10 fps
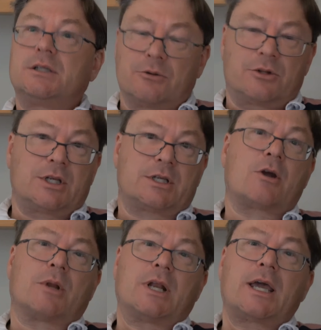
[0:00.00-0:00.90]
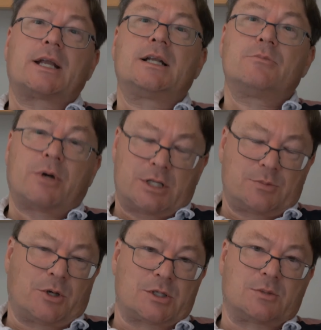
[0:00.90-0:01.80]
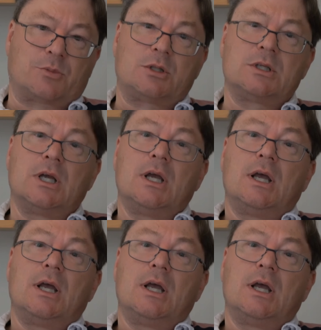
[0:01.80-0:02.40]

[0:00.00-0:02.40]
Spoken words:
Don't think terribly likely, but it's possible.